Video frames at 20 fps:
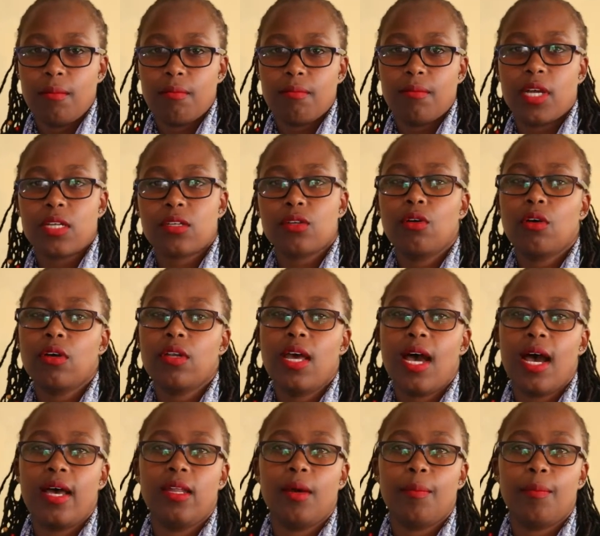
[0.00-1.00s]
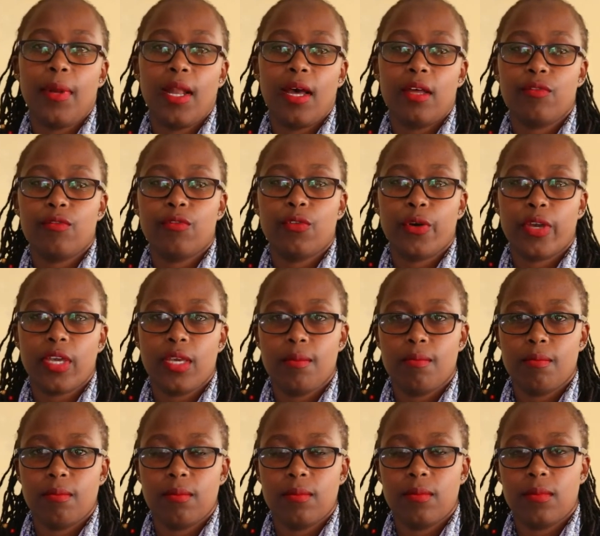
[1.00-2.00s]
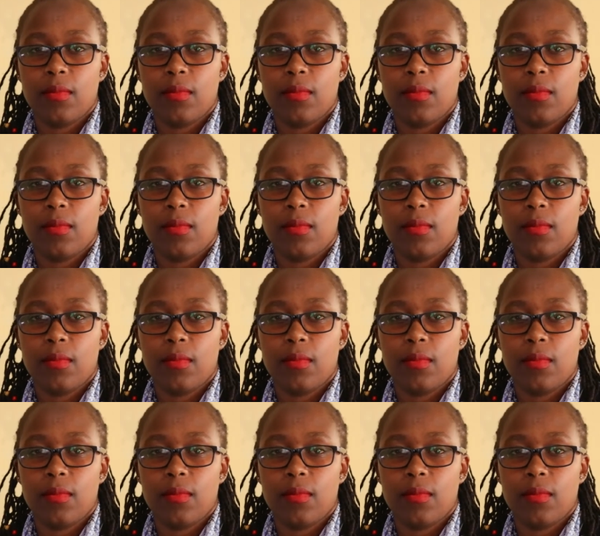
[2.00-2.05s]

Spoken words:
But God had a plan for him.